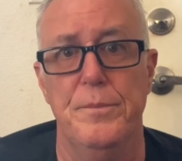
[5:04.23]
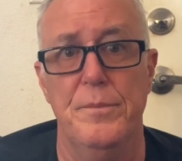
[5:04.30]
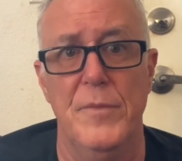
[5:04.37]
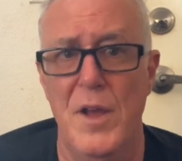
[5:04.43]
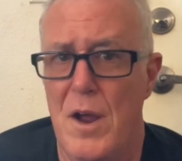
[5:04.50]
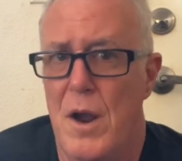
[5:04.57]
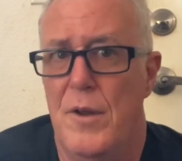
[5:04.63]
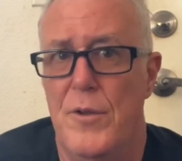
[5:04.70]

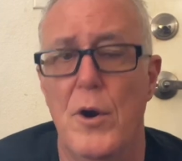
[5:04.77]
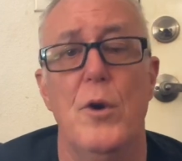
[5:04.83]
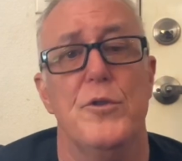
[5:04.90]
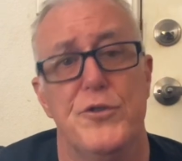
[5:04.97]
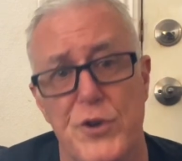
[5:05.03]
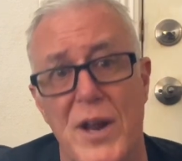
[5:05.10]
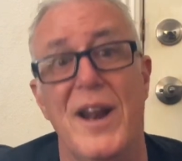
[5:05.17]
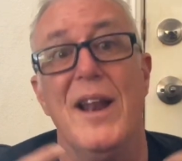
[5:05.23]
They are. They're
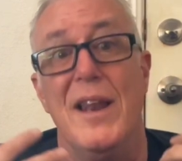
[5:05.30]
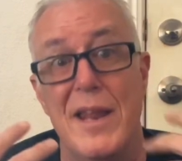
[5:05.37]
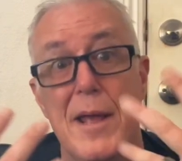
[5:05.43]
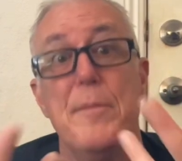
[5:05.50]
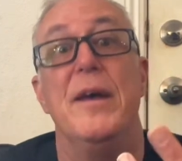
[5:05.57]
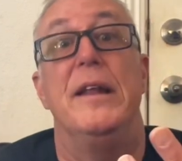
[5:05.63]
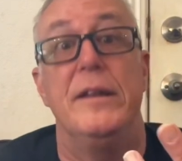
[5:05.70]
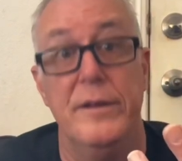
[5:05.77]
trying to
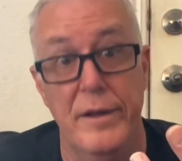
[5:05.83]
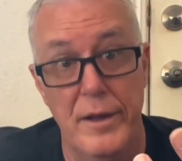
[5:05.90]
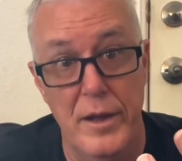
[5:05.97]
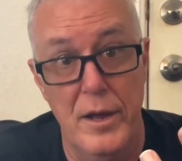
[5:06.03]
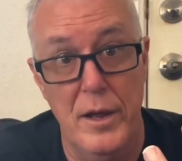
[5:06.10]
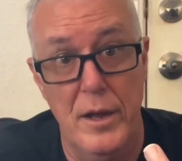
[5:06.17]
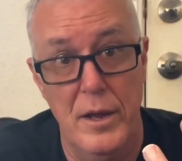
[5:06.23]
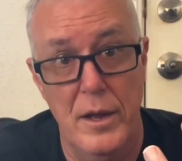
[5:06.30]
limit
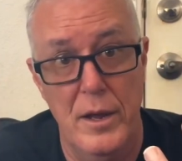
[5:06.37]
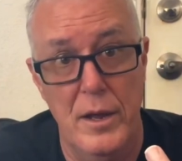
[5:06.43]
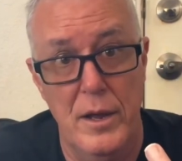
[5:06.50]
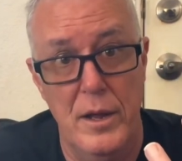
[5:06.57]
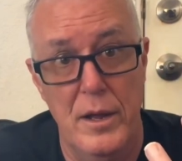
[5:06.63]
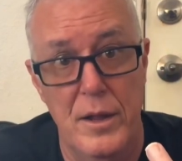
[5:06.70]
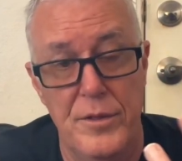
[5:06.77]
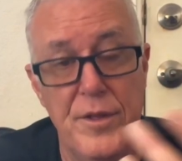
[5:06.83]

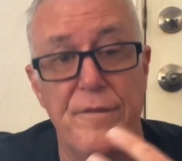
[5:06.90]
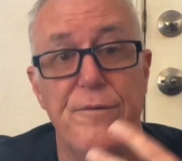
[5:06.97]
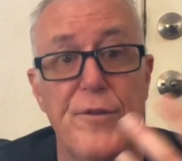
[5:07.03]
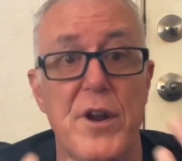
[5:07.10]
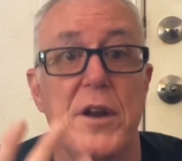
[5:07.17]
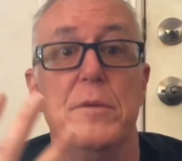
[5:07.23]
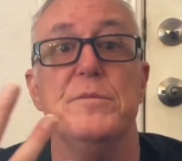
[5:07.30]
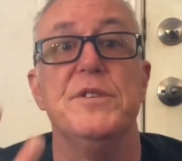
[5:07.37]
the
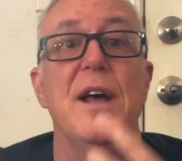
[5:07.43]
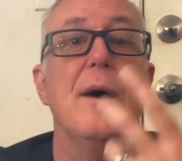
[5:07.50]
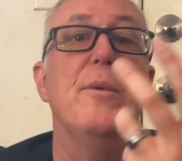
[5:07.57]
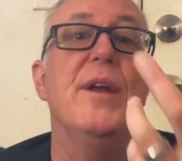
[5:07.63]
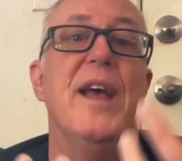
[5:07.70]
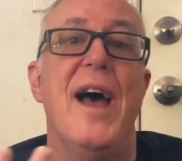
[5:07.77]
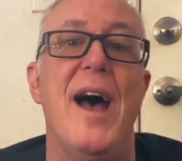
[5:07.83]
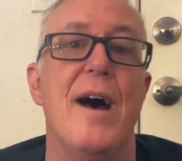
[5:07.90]
freedoms that
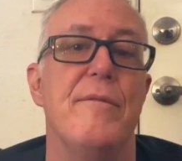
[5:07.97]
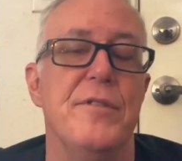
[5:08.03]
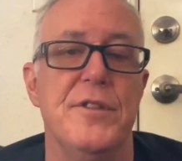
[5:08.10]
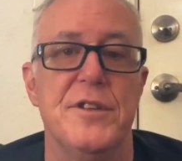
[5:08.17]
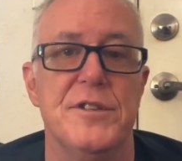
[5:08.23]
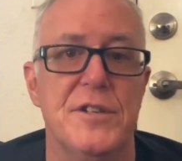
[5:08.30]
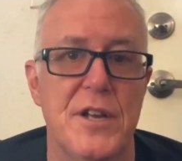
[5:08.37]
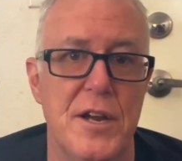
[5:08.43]
we have in
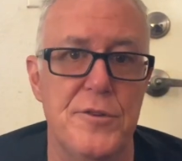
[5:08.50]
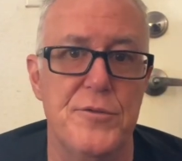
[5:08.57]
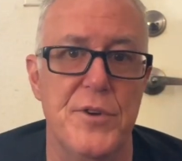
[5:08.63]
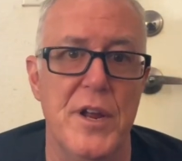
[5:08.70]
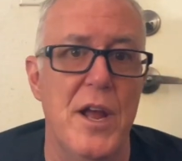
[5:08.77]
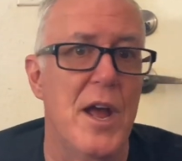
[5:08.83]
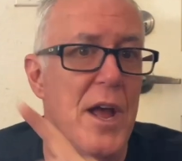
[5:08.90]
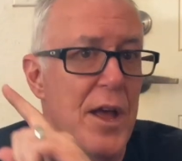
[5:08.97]
this
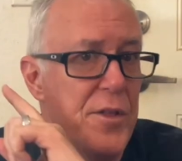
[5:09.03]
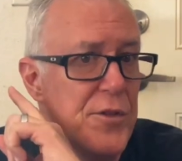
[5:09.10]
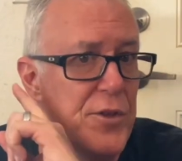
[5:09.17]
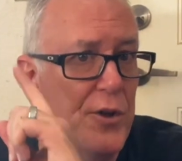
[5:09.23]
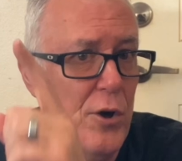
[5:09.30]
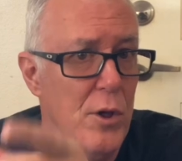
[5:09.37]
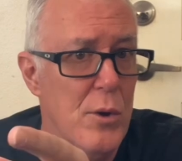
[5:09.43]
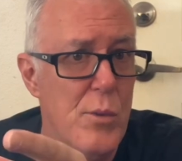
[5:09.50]
country. And
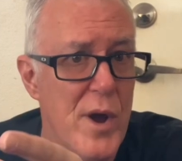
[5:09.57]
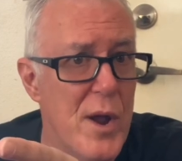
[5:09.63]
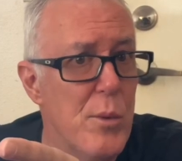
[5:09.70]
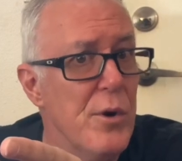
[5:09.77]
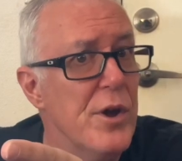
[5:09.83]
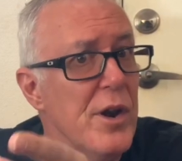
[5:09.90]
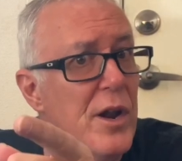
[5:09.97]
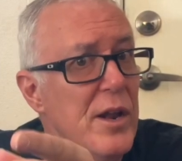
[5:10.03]
the only way
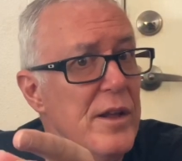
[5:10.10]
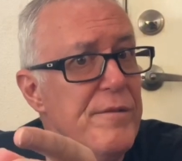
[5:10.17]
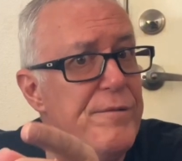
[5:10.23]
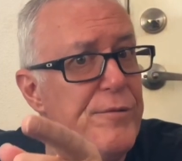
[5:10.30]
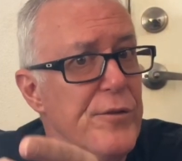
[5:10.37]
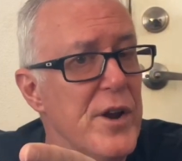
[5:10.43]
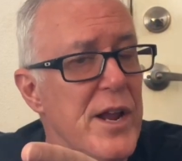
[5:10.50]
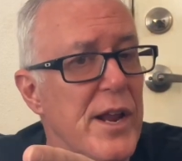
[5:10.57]
we're going to live
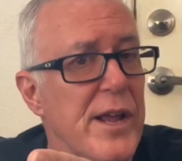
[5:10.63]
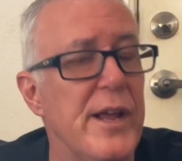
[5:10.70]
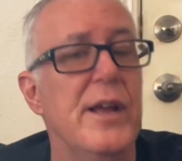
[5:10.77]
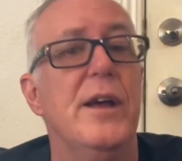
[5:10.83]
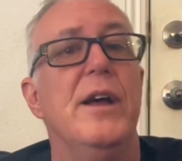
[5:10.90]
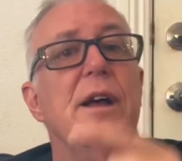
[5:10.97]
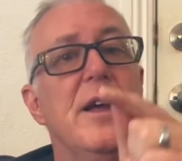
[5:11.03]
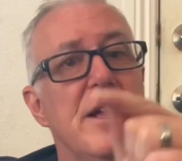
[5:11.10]
freely
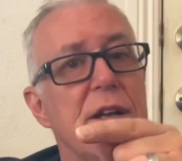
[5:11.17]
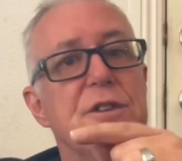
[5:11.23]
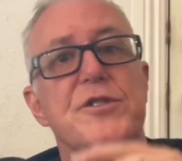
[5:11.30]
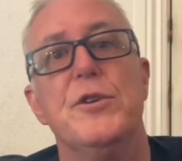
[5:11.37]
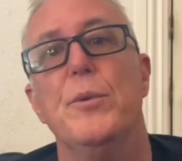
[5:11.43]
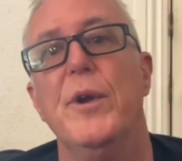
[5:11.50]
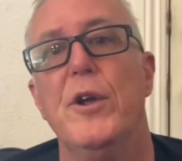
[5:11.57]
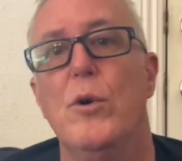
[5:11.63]
is
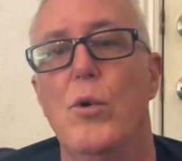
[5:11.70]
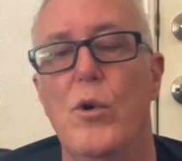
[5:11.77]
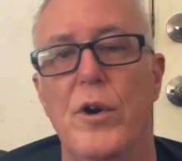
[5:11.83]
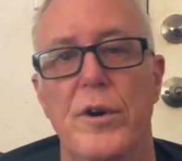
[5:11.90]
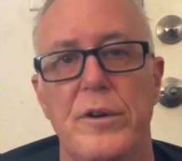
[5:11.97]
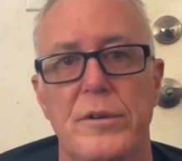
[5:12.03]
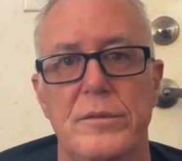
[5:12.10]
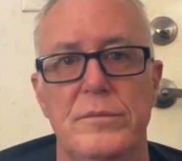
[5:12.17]
to
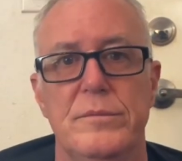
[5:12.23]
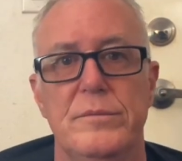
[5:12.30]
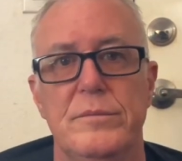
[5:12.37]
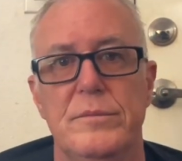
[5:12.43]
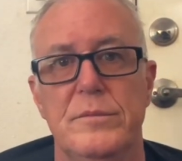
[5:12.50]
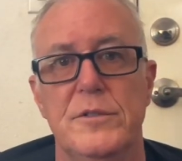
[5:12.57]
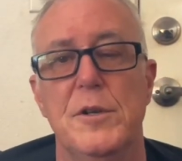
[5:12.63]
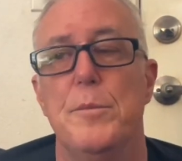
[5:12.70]
record,
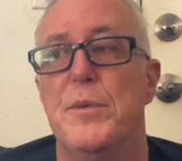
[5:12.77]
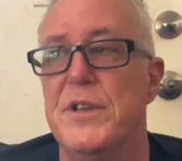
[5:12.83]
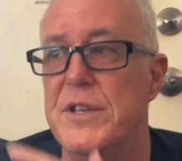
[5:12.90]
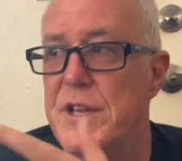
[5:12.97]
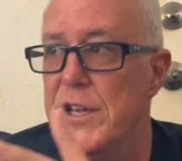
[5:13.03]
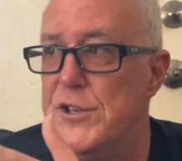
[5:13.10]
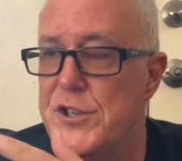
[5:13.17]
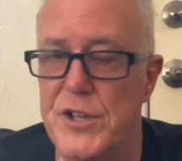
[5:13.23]
to
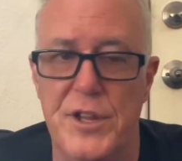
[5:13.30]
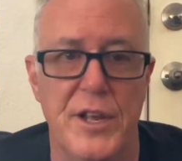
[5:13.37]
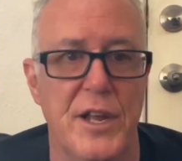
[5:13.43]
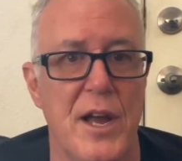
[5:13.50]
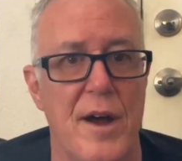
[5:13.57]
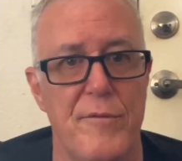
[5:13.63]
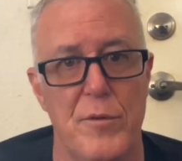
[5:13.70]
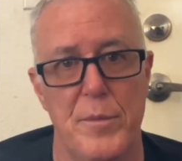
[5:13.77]
petition the
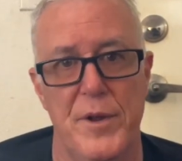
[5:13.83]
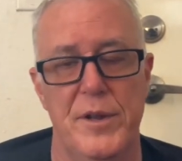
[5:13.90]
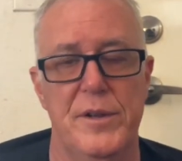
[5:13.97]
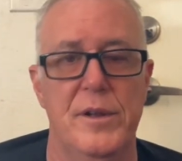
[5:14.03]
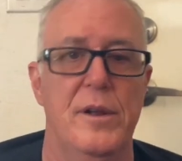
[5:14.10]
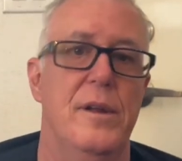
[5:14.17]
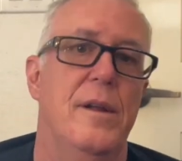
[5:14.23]
government,